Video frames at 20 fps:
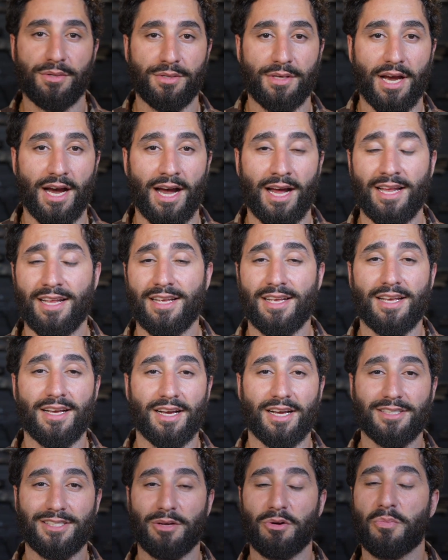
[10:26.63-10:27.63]
got,
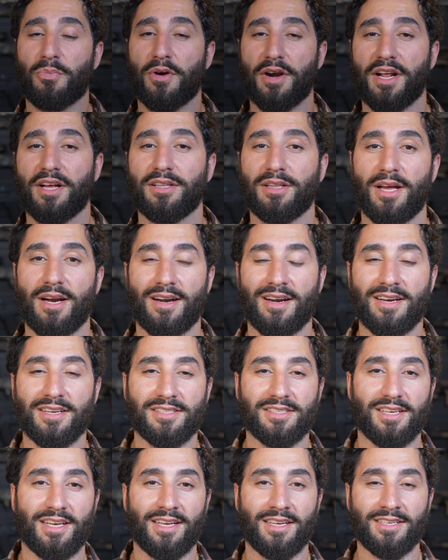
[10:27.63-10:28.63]
because they were pretty
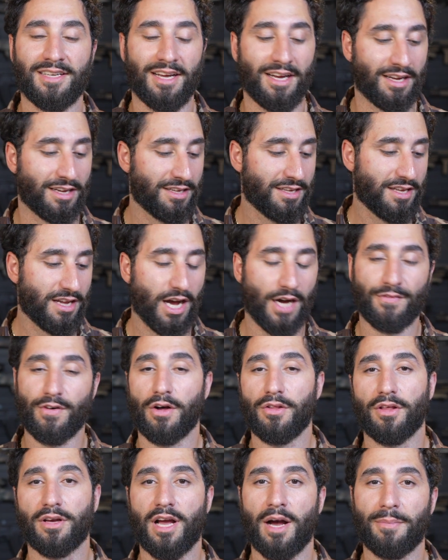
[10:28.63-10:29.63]
hilarious. And of
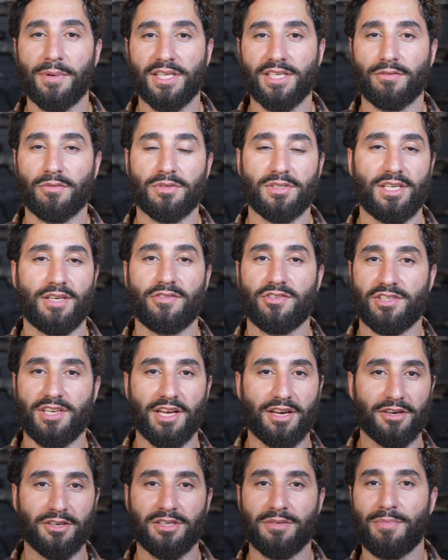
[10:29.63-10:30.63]
all the companies I've received
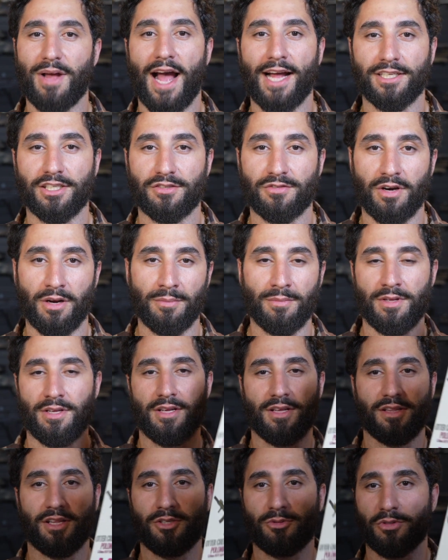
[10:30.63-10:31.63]
stickers and patches from,
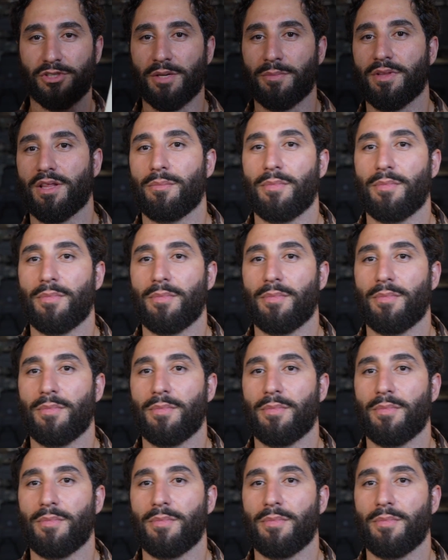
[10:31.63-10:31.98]
these were some of the